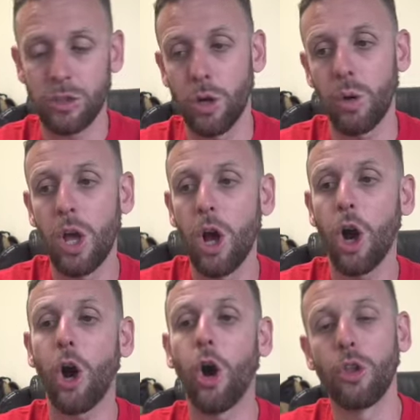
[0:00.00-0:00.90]
So
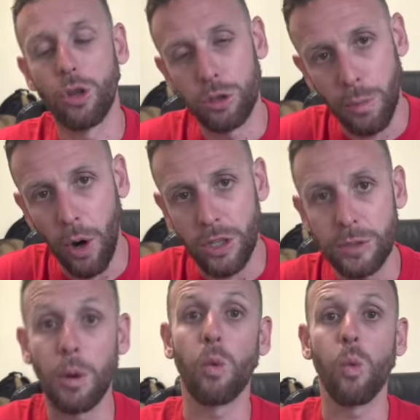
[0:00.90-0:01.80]
all those parties
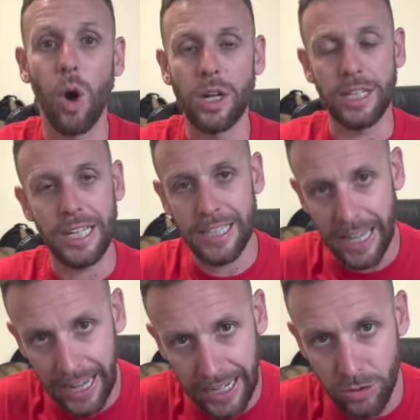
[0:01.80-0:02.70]
but one get
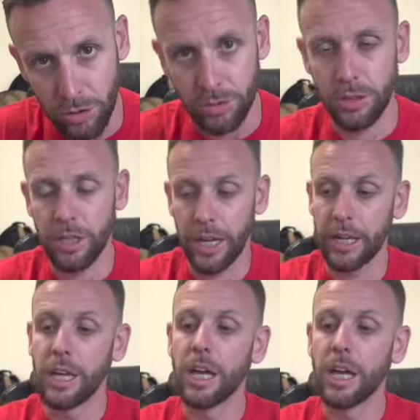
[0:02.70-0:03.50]
canceled, okay?